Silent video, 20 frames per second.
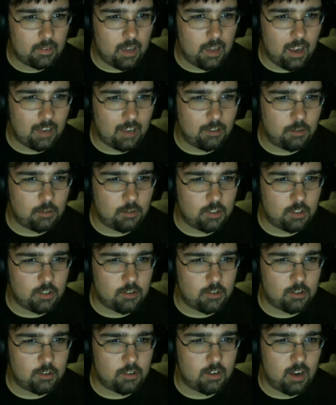iTunes,
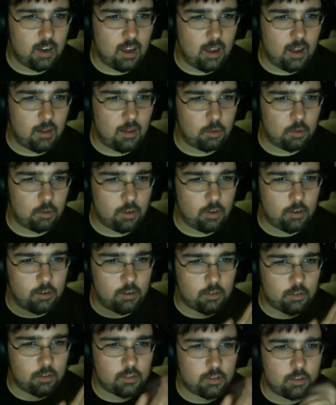Stitcher,
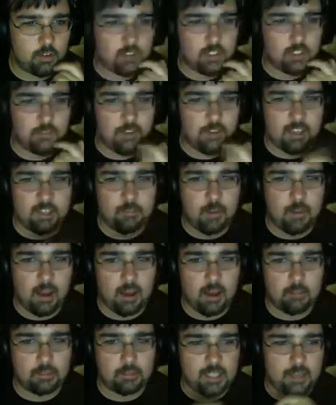Twitter's,
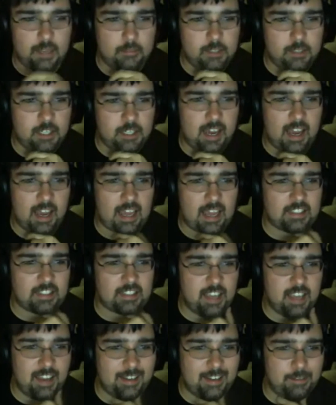USFHbomb,
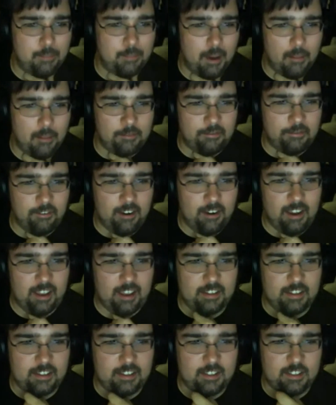DMGIce, Hbomb and
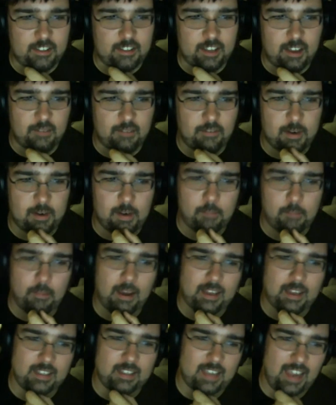Friends, friend and
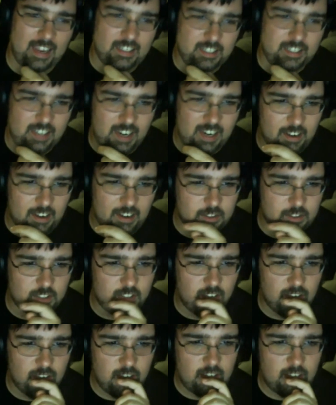podcast
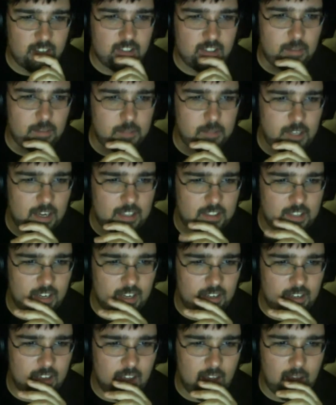shoutouts,
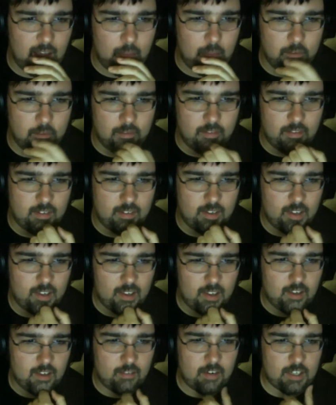DMGIce.com,
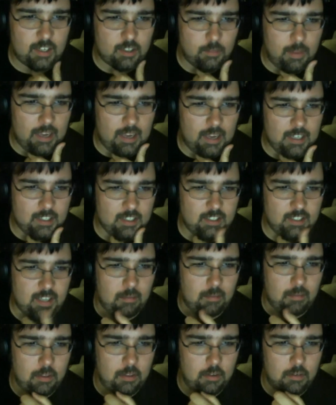National Passions,
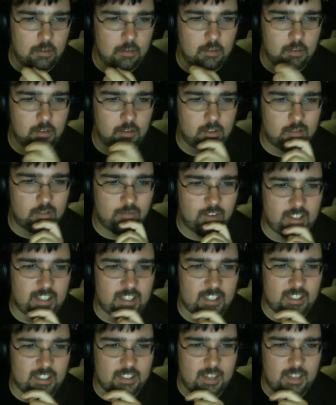Game Enthused,
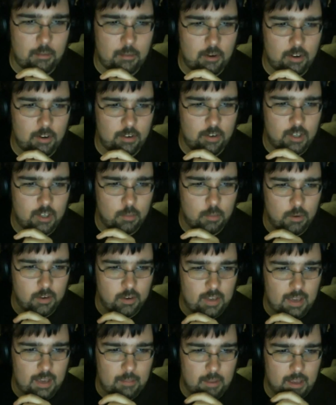Fantastic Neighborhood, Cross Border
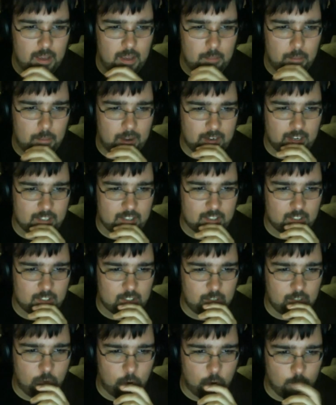Gaming, Podcast
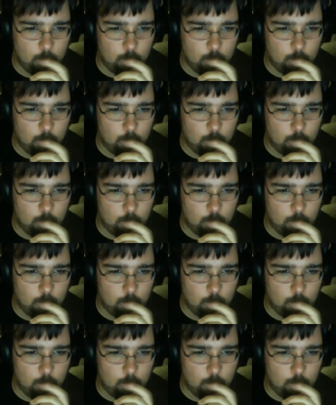64,